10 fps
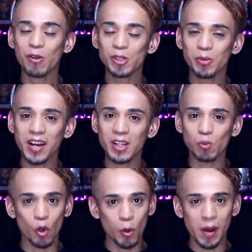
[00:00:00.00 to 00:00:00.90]
Hey, what's up guys?
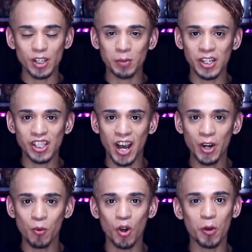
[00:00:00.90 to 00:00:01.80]
Welcome back to my
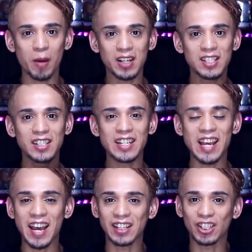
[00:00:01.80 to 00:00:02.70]
channel. Welcome back to the
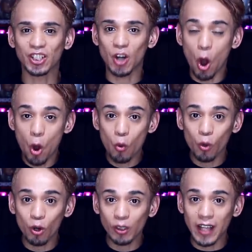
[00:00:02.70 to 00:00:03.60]
Edgar O
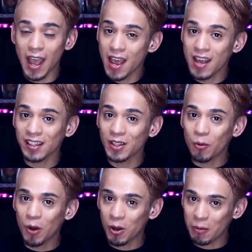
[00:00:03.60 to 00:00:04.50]
world and
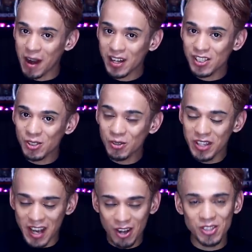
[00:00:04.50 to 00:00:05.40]
welcome back to
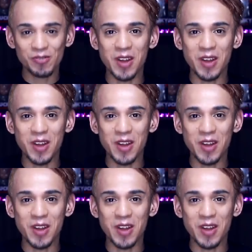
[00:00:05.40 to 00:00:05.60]
the House of